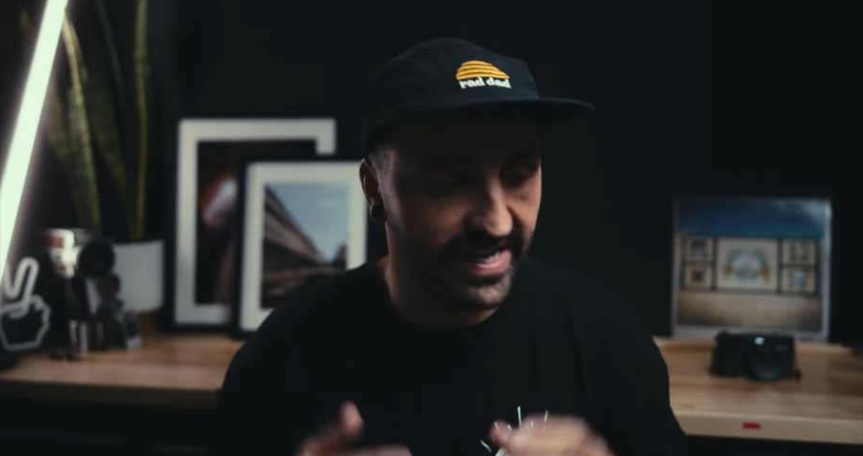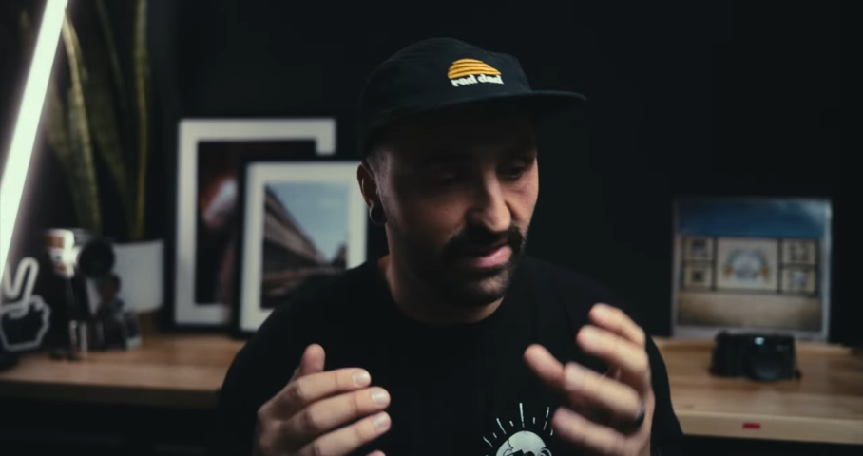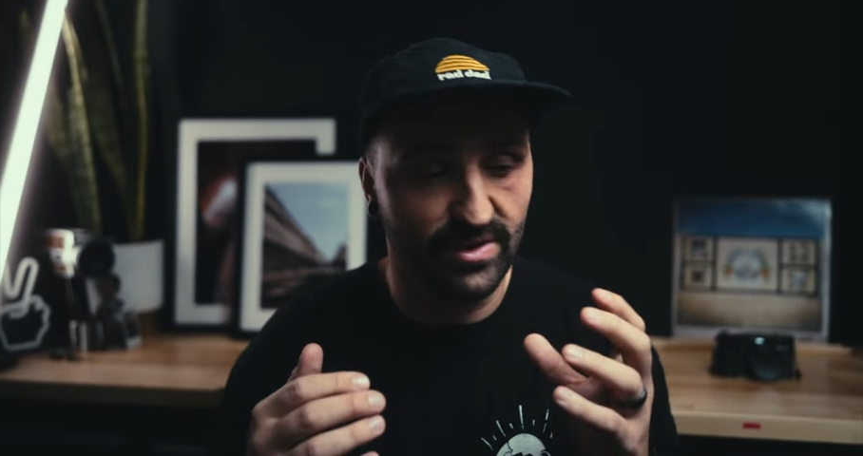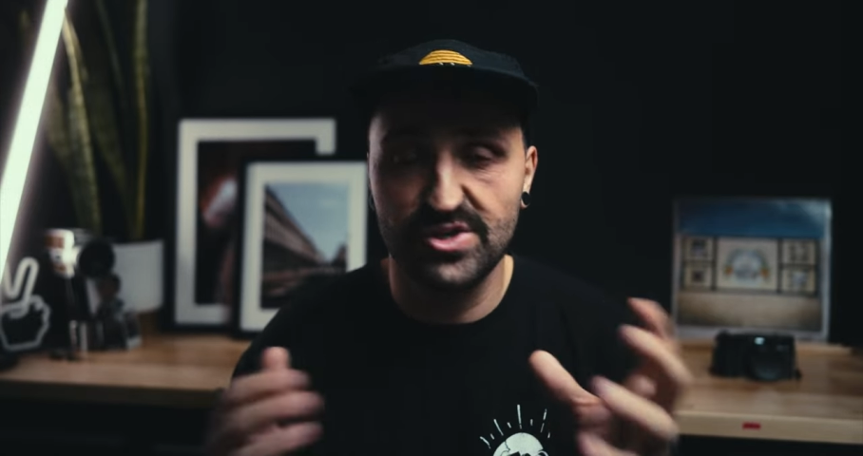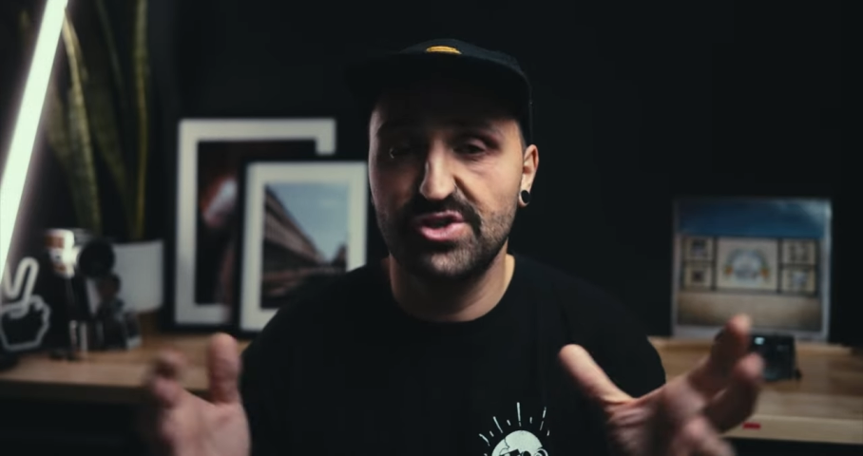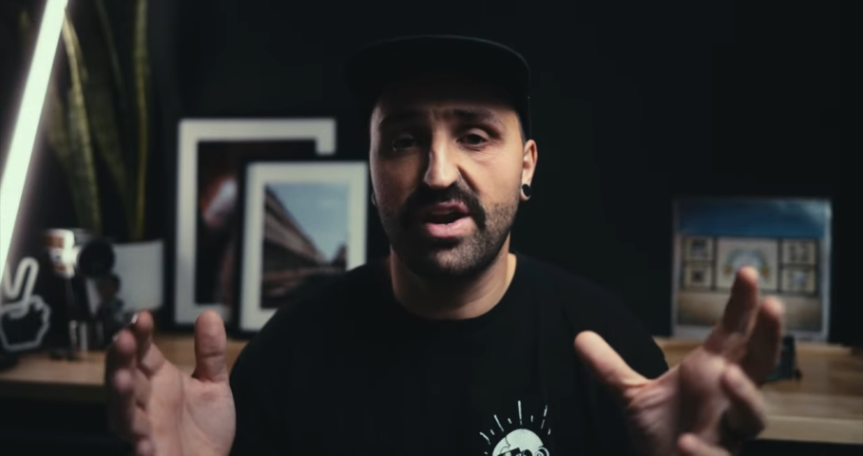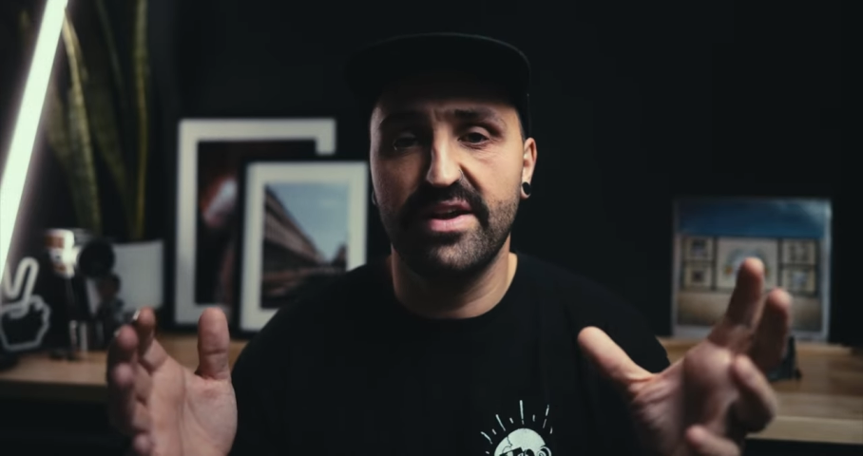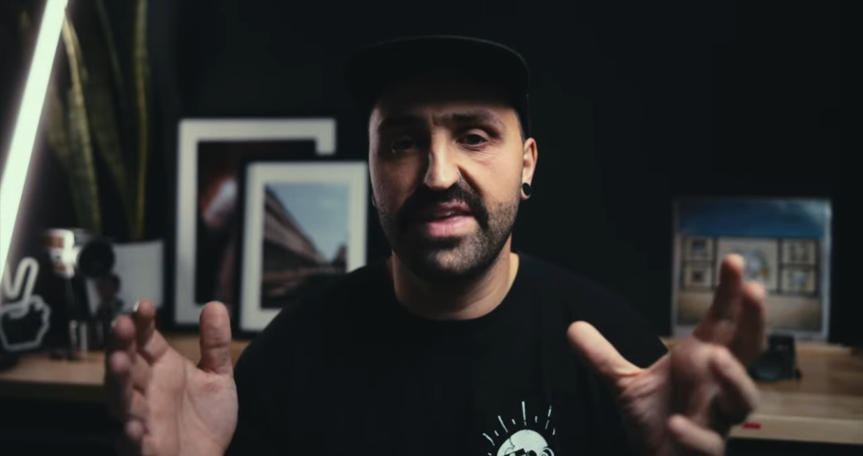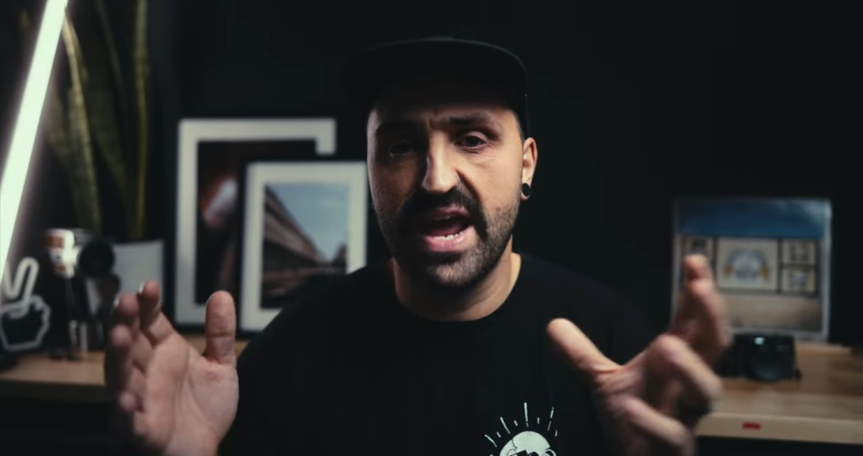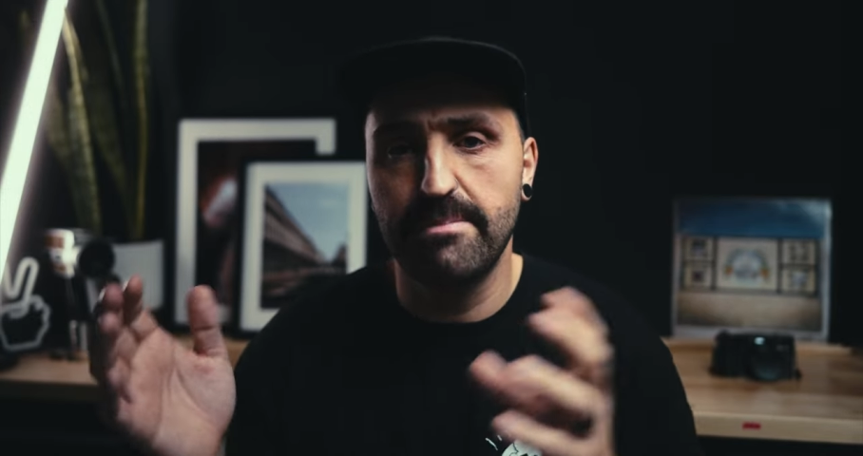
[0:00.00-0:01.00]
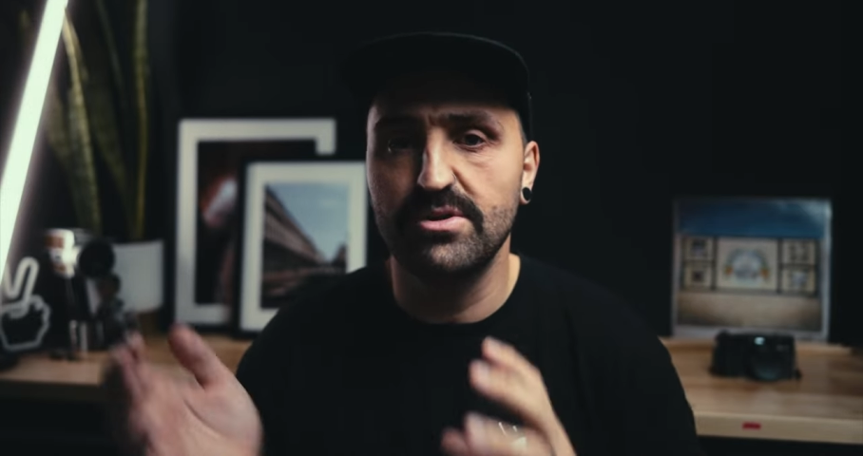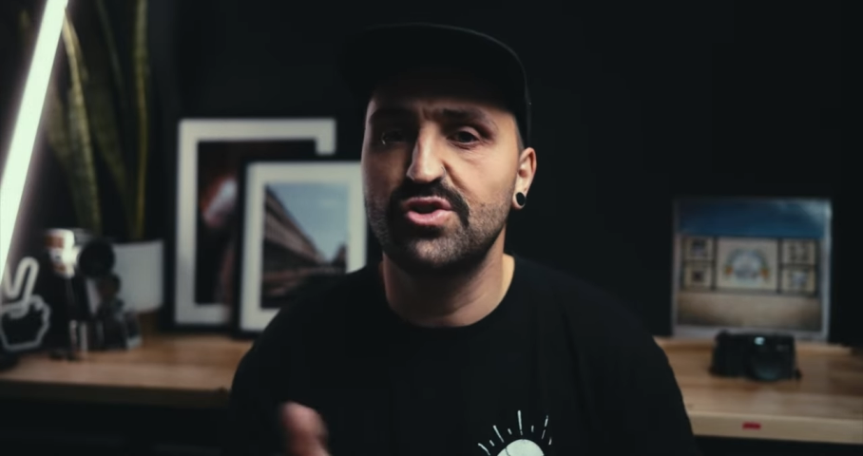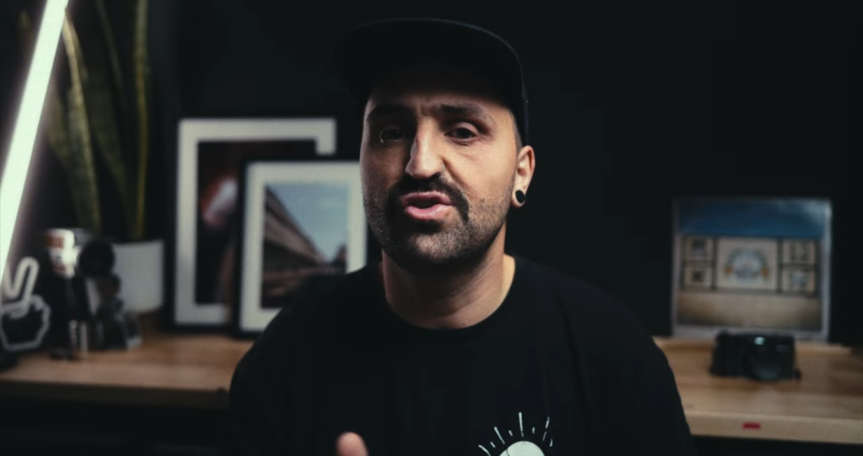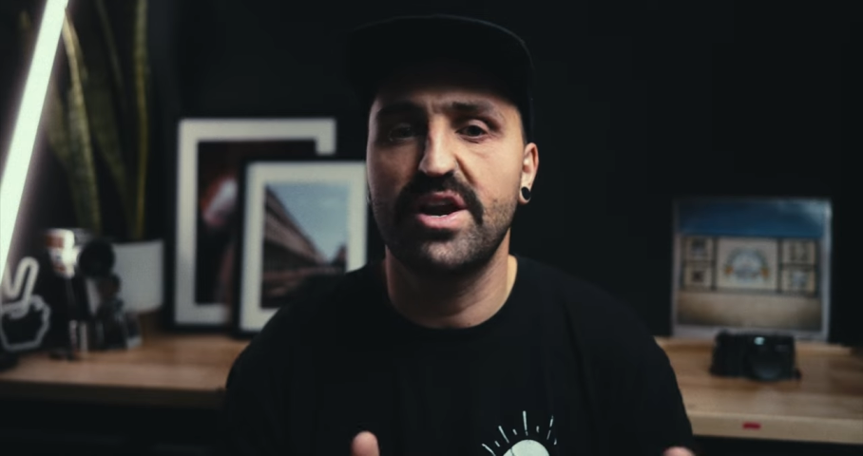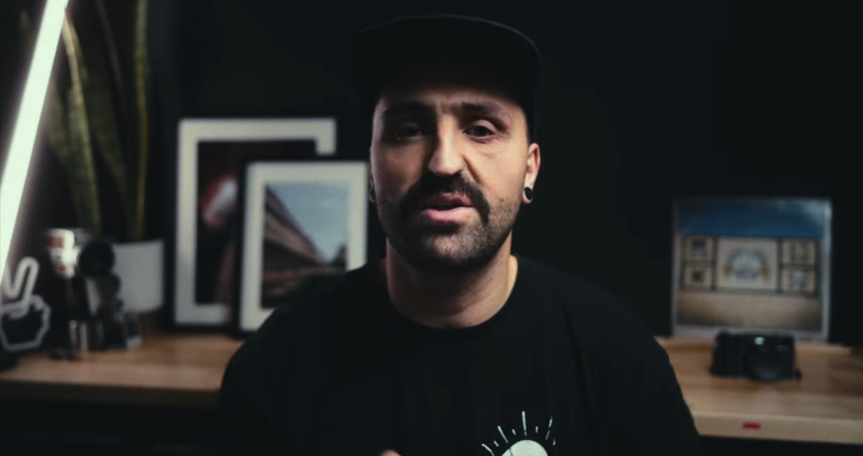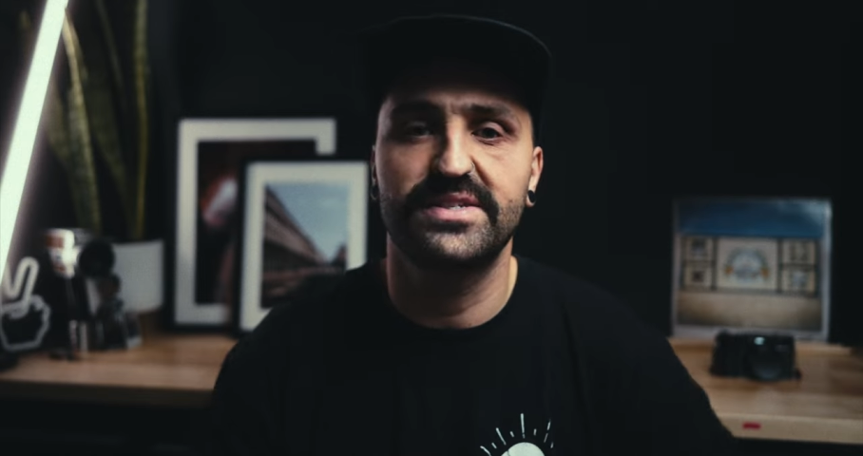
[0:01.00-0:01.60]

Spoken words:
Download it straight in the app, straight